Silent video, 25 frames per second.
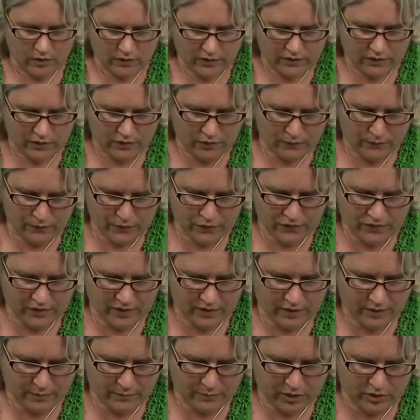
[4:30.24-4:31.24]
So the first
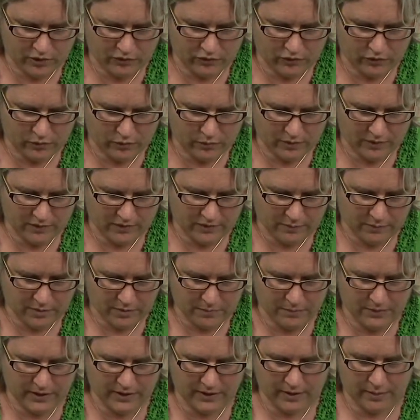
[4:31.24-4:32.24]
thing I'm going to do is I'm
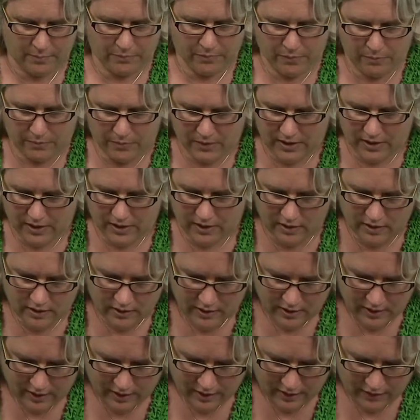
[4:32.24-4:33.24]
going to pick up the bead.
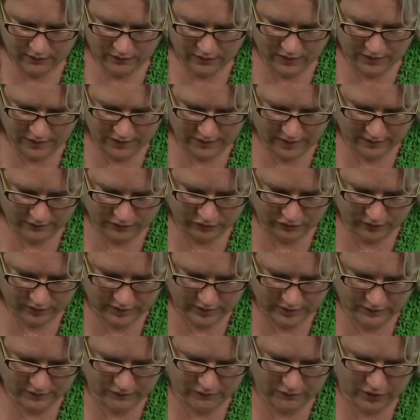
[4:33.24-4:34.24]
And this
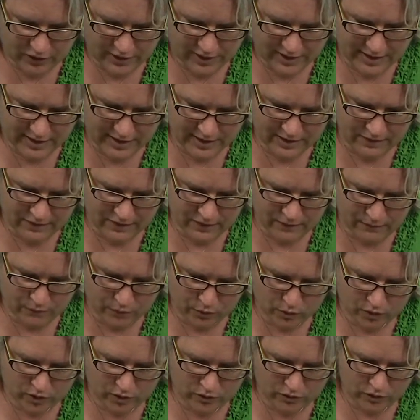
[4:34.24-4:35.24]
actually is very easy
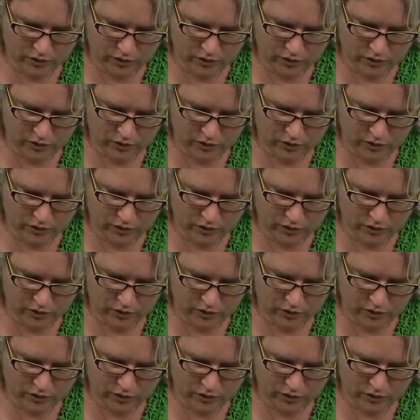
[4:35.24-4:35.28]
for our